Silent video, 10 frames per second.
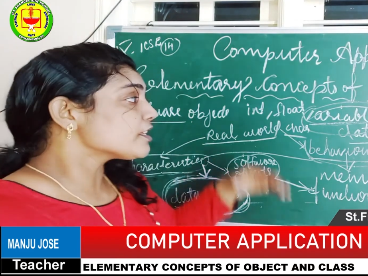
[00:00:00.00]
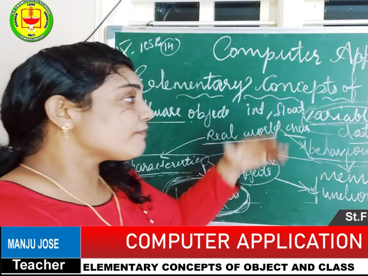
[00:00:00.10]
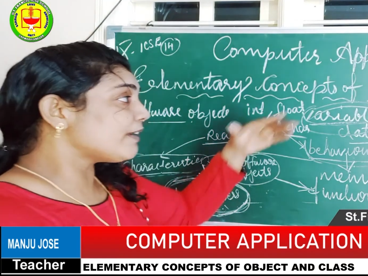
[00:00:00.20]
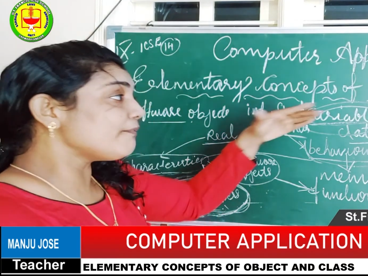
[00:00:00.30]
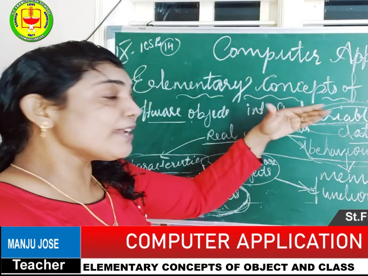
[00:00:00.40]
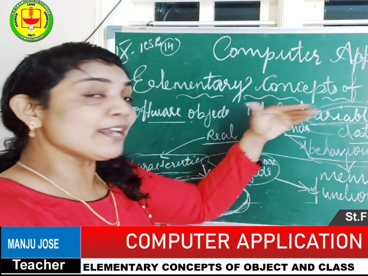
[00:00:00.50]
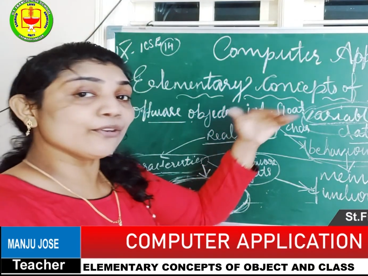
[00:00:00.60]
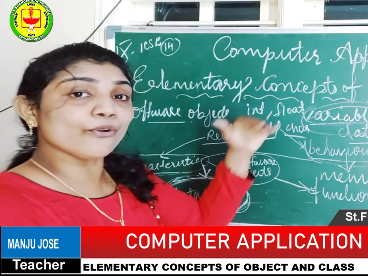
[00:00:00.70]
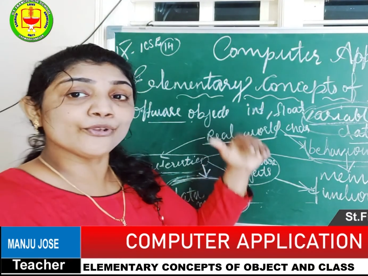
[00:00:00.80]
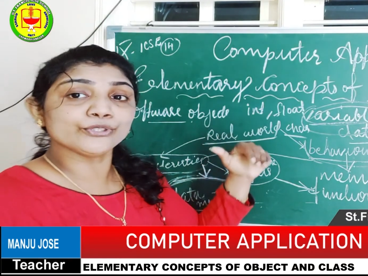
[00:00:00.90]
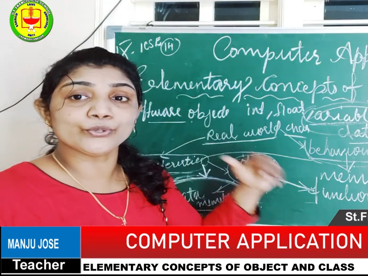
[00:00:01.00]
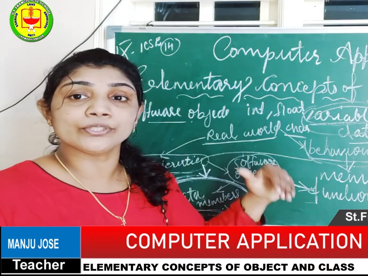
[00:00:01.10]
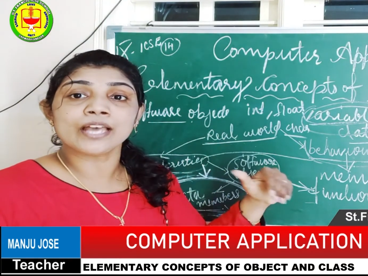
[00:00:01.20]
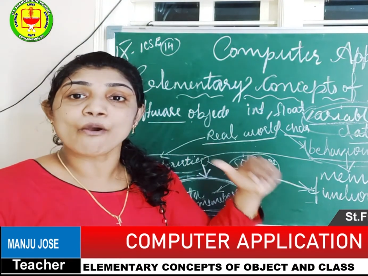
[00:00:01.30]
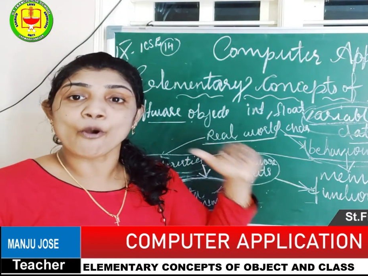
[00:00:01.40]
So when we are going
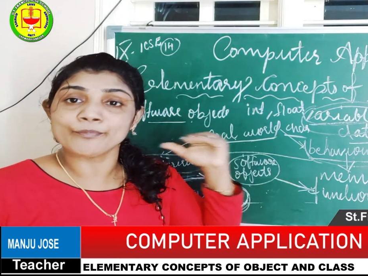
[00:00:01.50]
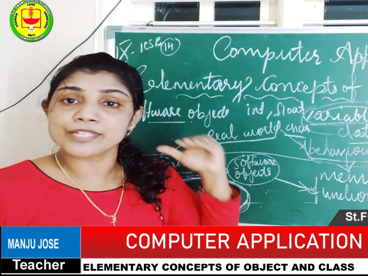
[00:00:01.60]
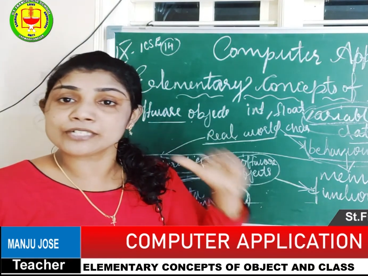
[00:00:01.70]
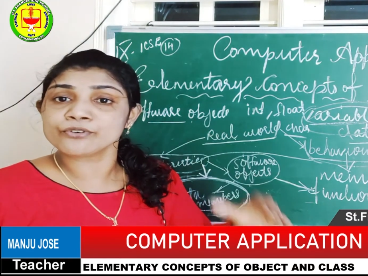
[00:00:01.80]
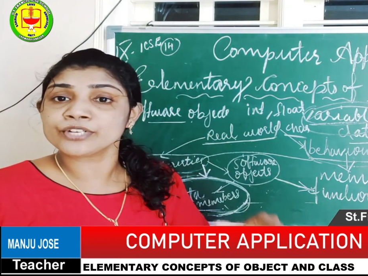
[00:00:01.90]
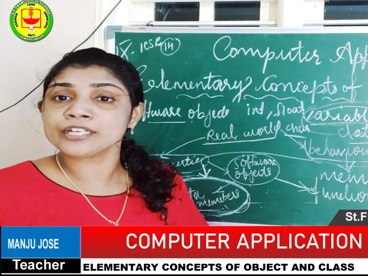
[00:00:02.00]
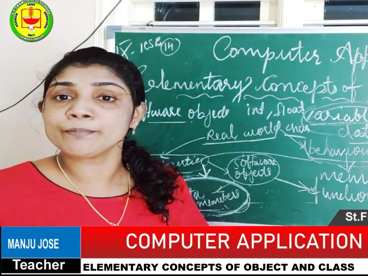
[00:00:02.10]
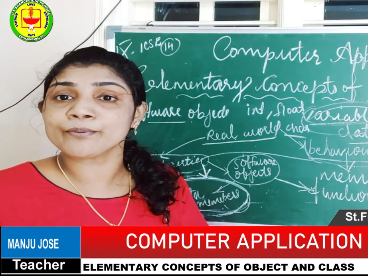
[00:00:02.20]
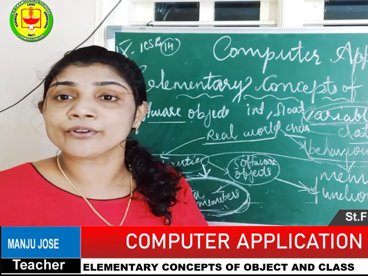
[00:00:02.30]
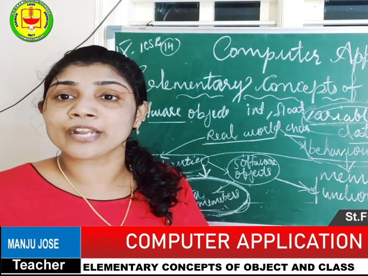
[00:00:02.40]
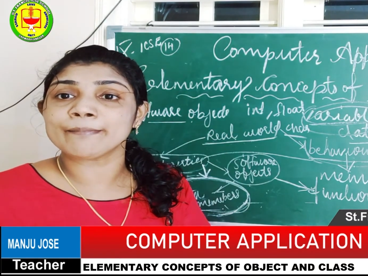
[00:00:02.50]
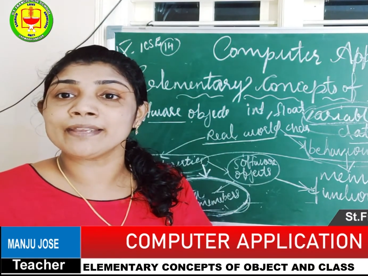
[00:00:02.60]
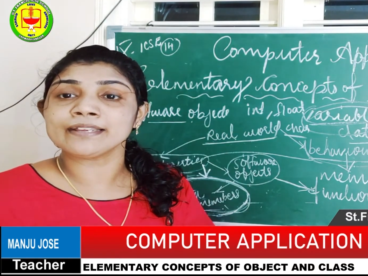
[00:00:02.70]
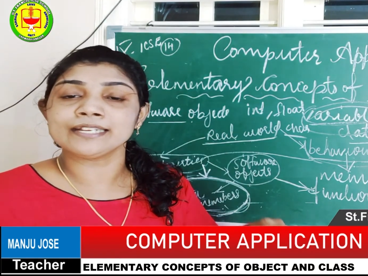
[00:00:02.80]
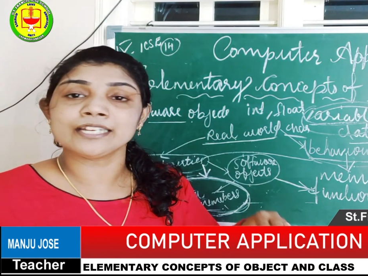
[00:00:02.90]
through the object oriented
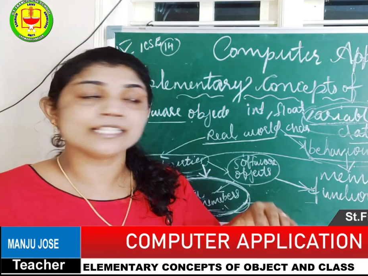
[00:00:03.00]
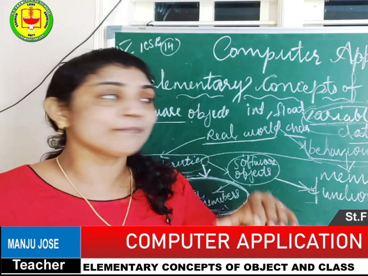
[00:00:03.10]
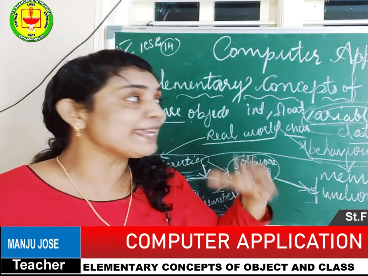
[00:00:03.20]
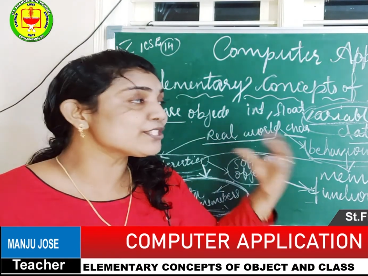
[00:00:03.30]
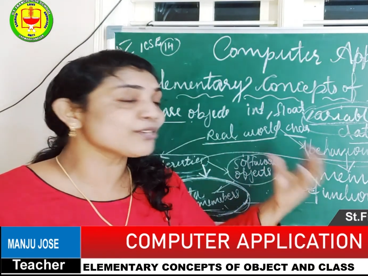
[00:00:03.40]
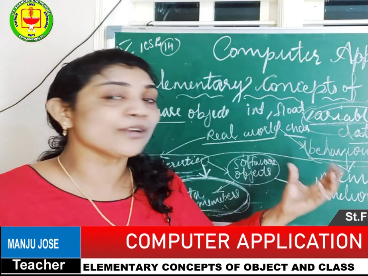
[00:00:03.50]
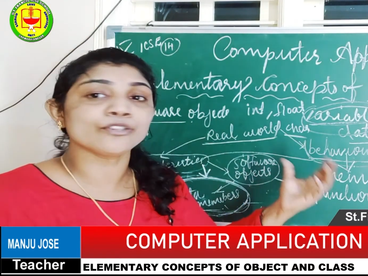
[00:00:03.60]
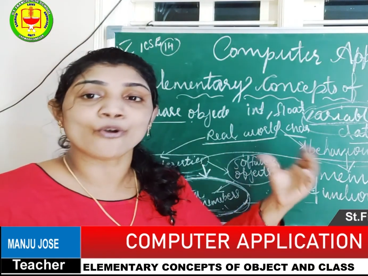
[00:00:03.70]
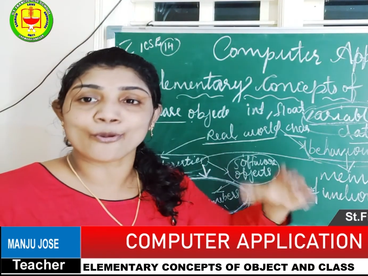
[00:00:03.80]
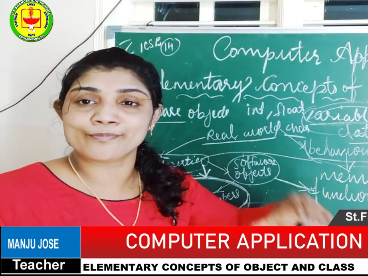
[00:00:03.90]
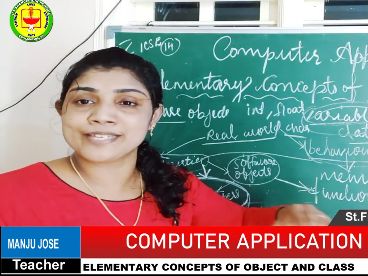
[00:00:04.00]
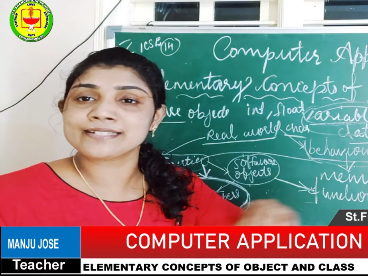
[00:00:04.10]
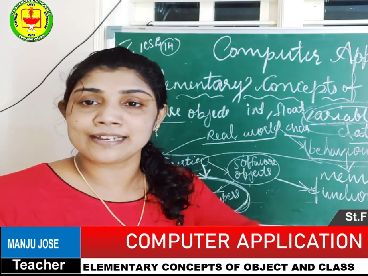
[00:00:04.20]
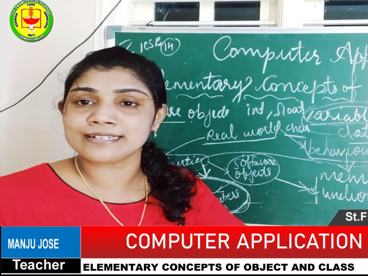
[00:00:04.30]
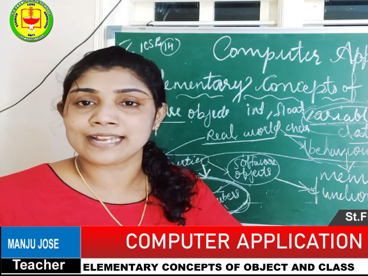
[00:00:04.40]
programming, it is based on the
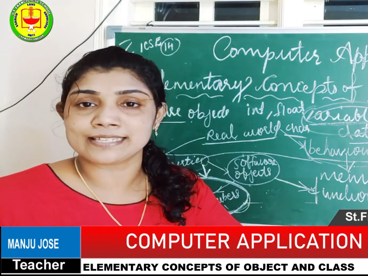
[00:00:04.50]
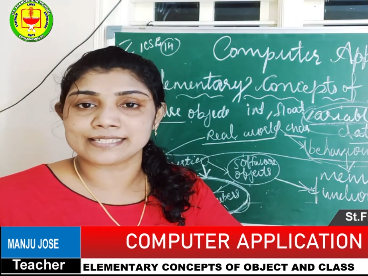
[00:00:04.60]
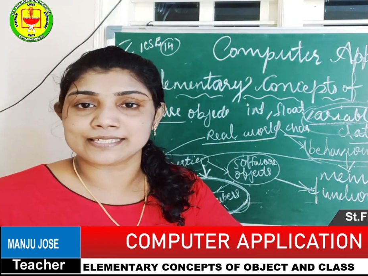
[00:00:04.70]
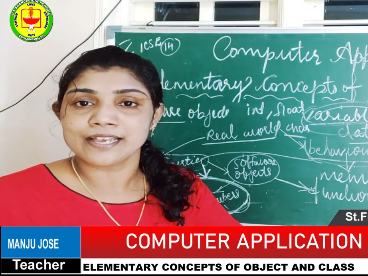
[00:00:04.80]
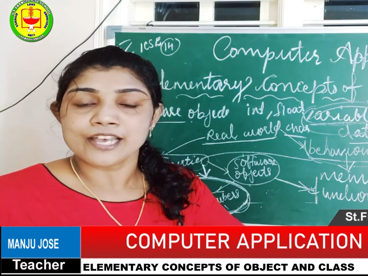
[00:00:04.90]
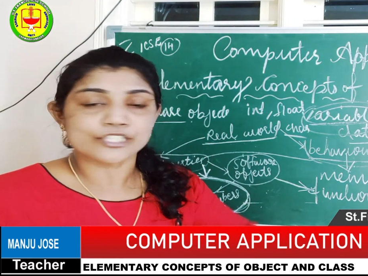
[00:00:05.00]
object and classes.